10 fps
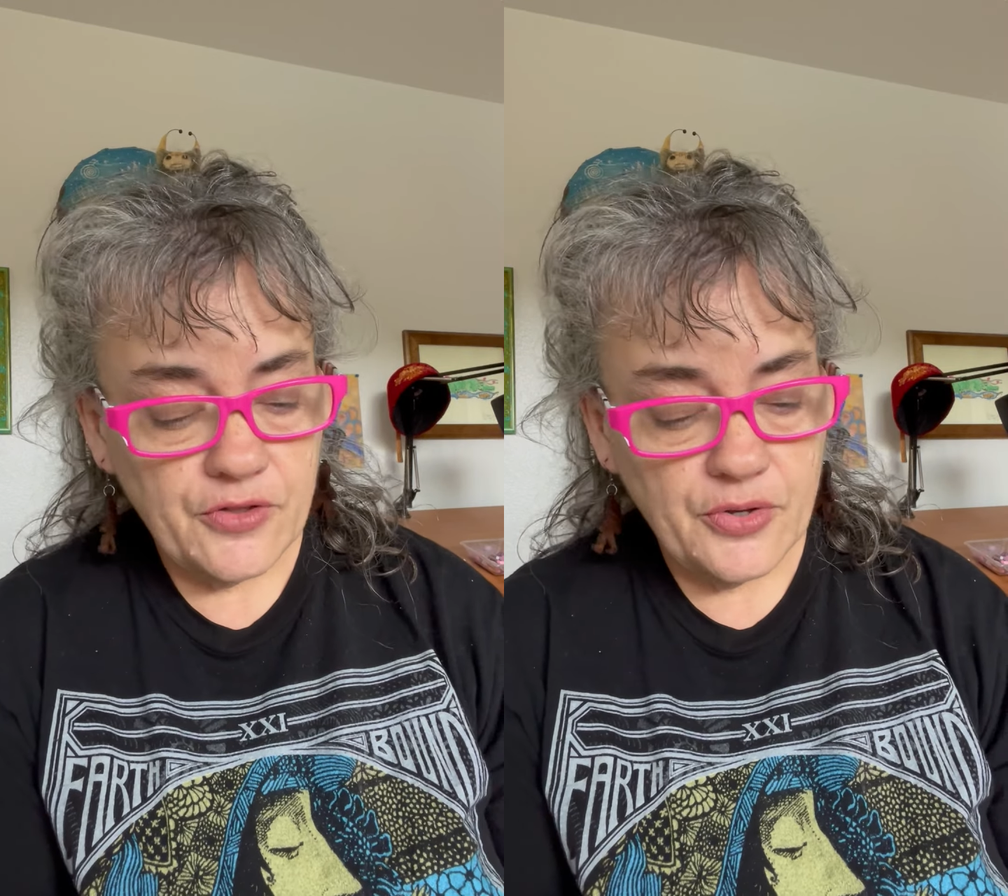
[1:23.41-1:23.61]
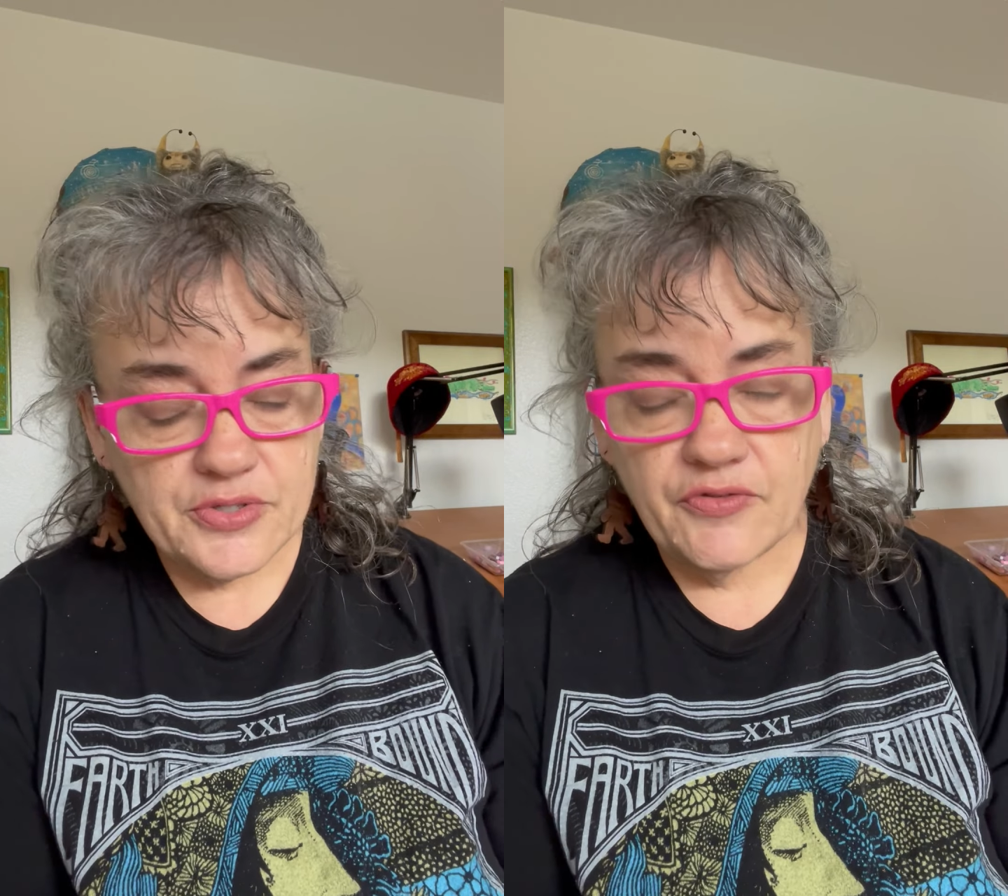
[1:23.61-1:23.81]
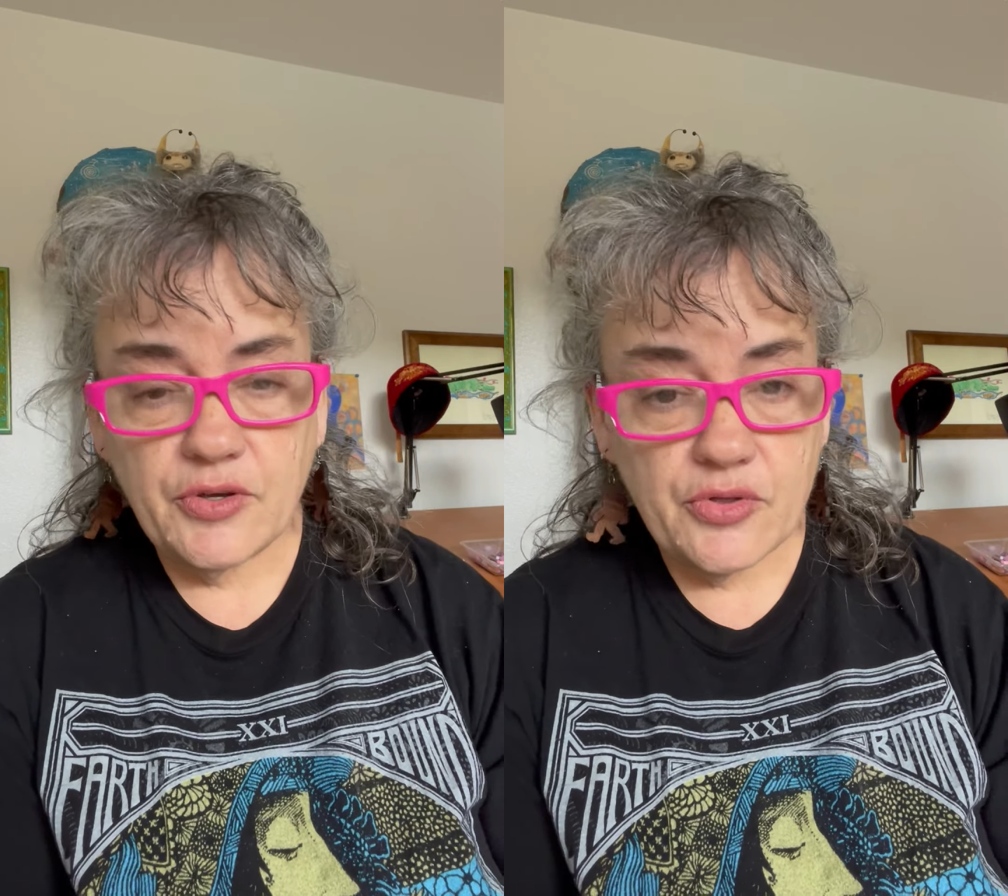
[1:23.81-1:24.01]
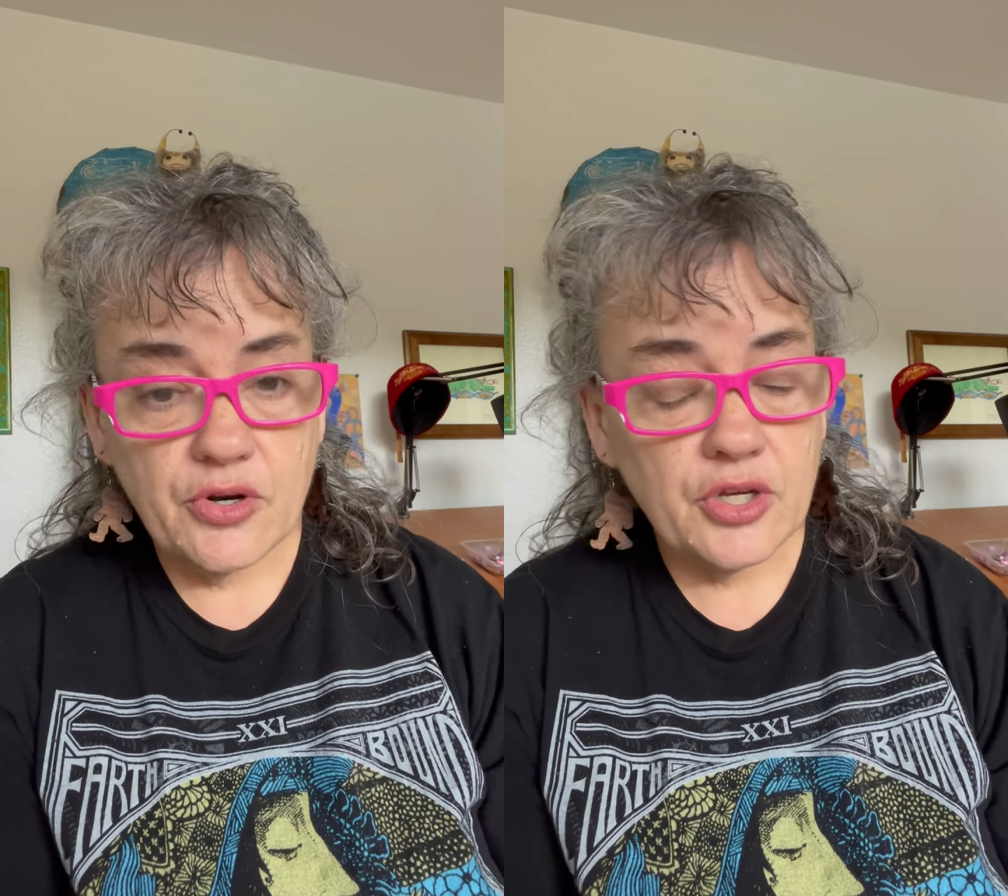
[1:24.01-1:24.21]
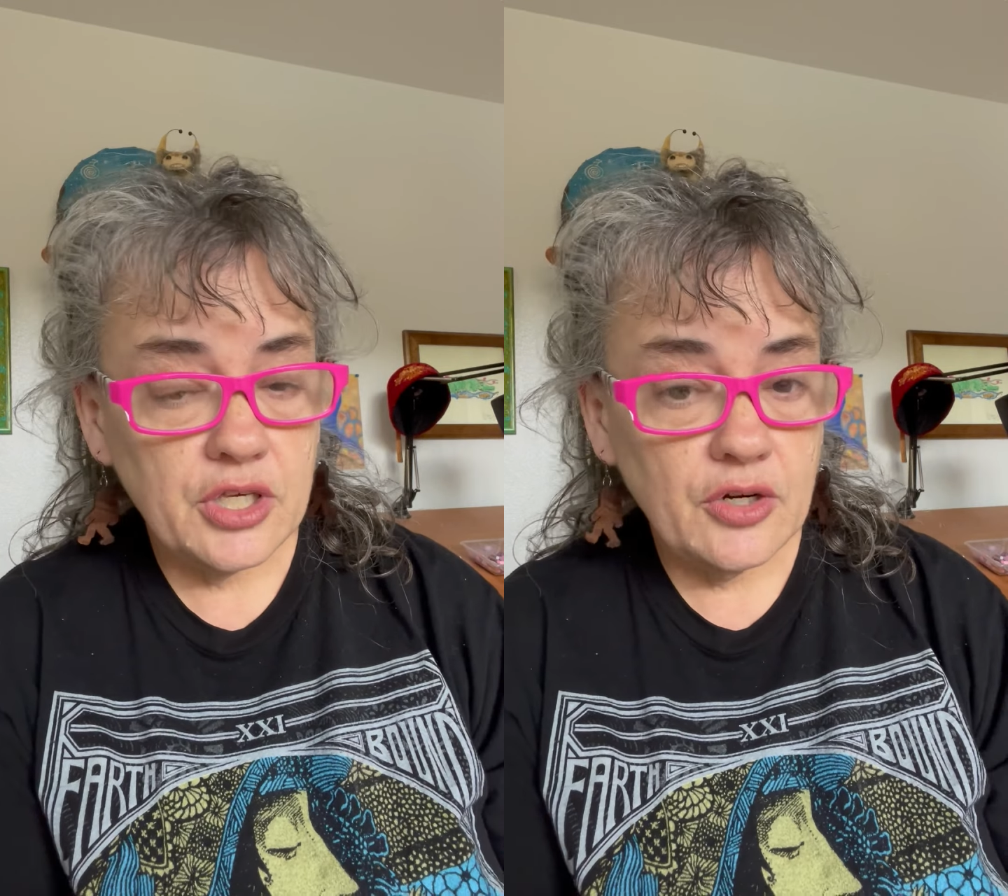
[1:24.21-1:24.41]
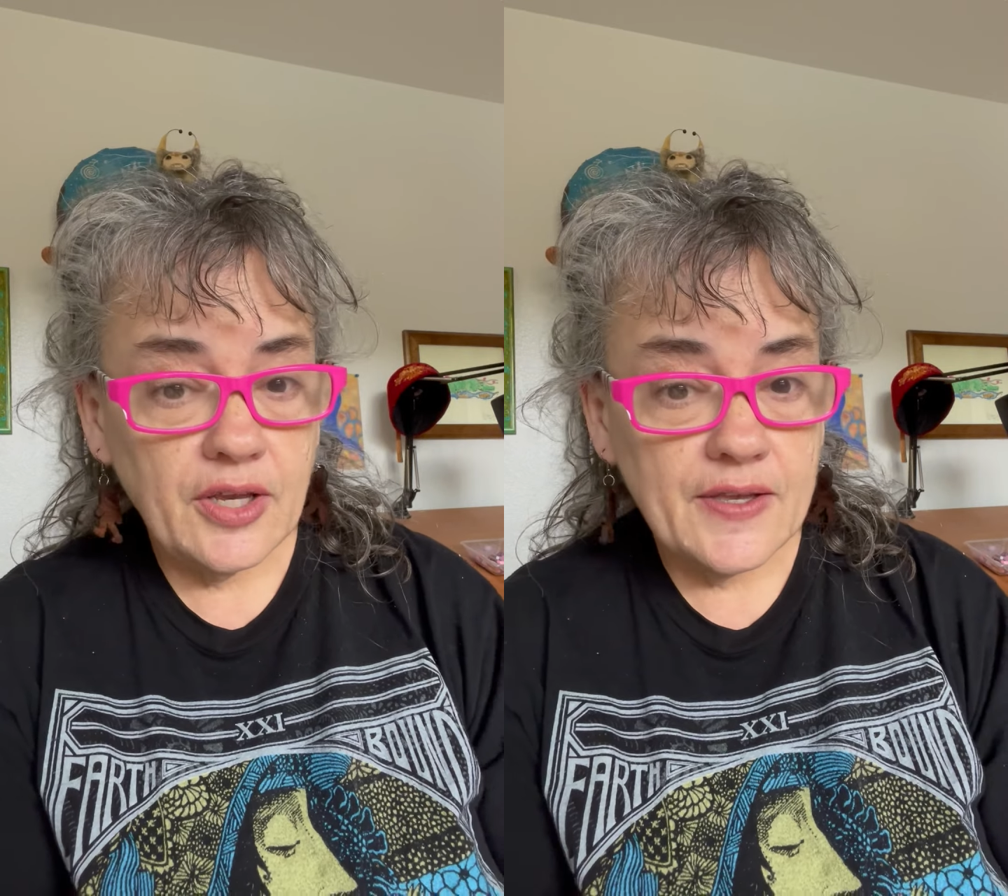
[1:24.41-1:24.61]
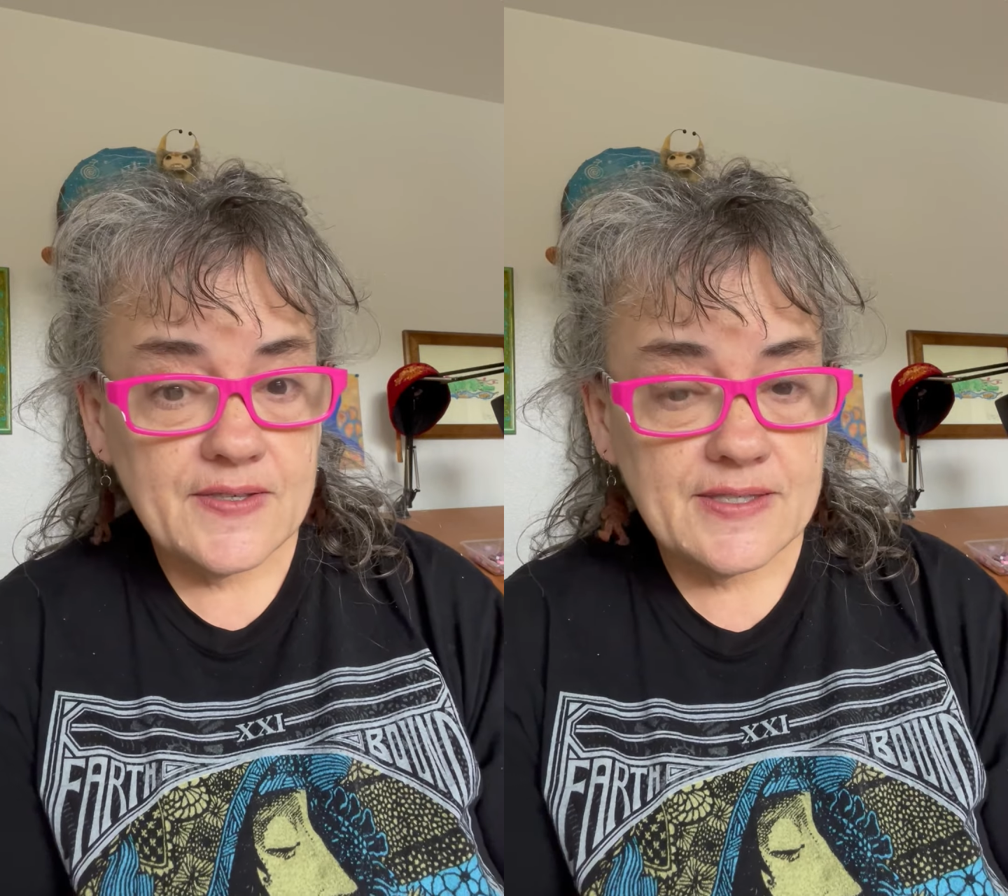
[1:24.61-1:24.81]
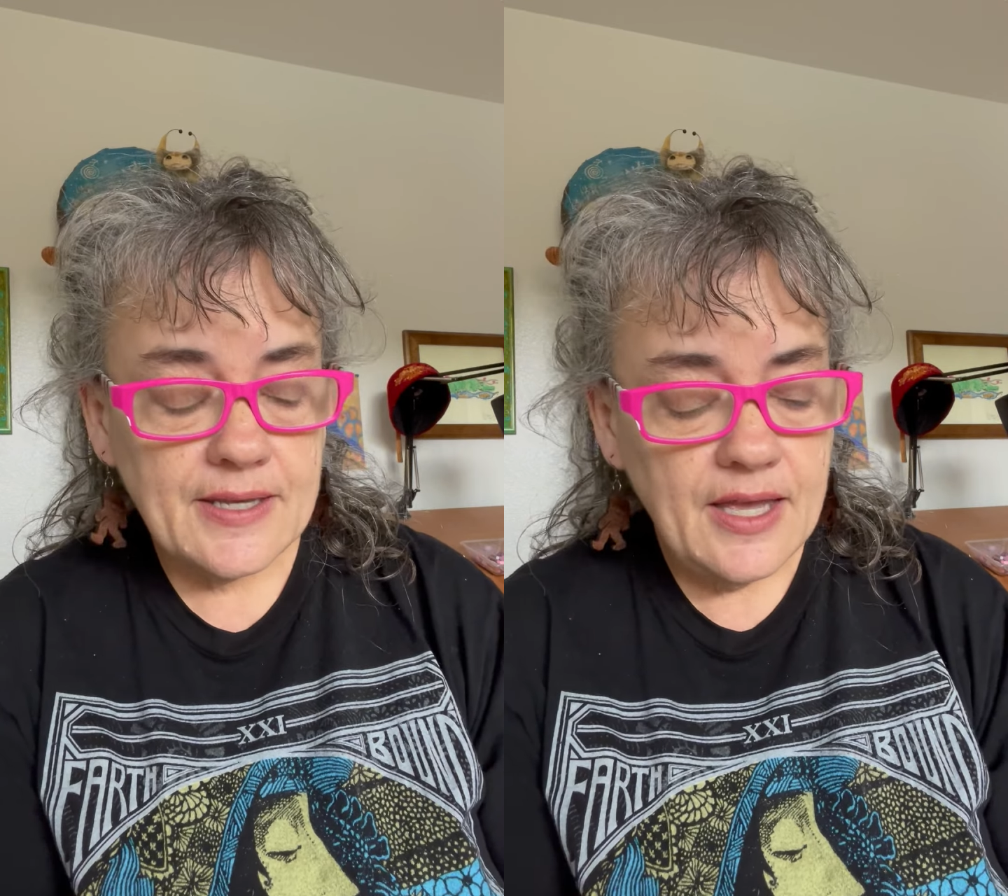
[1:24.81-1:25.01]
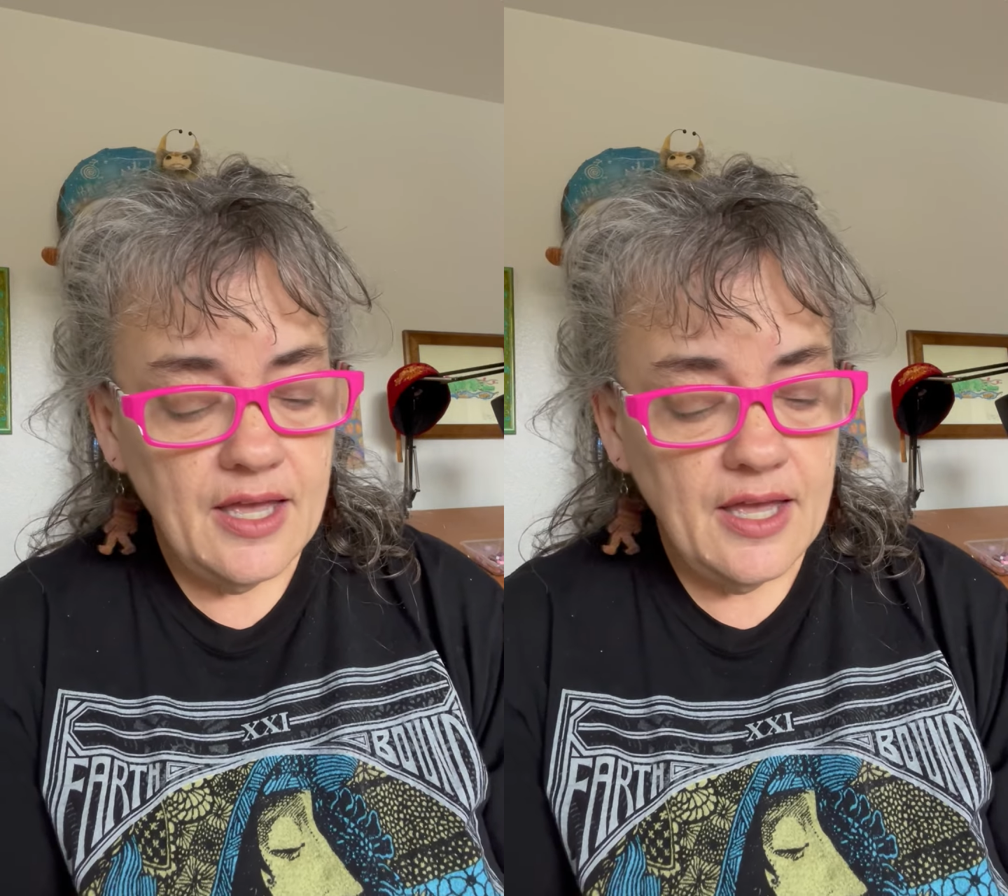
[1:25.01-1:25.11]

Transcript: those of you that are curious.